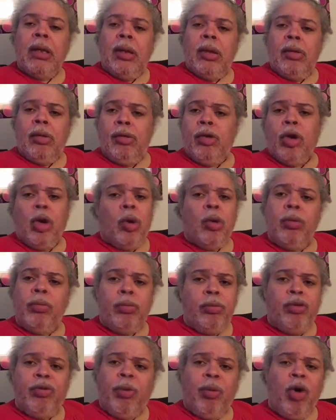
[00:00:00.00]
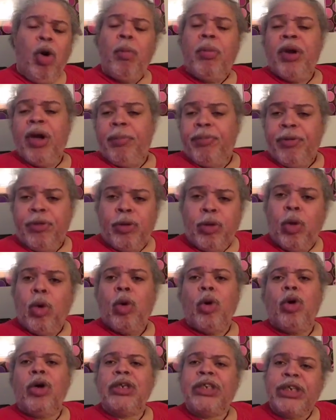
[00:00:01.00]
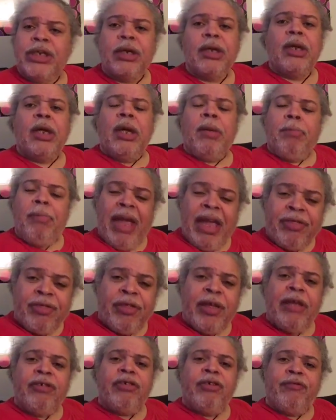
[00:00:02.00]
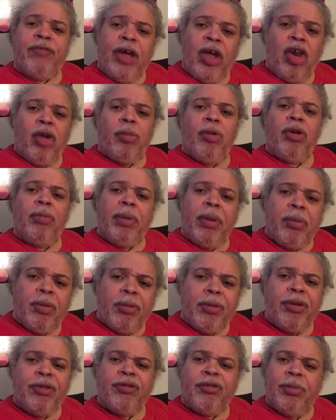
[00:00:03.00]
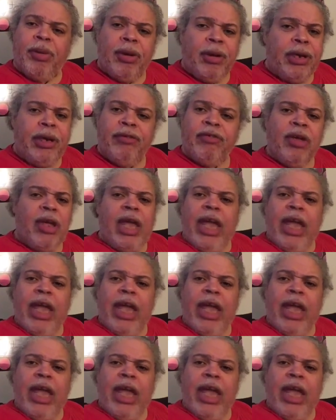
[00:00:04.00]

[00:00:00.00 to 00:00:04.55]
would open up the doors and make things available to people with disabilities.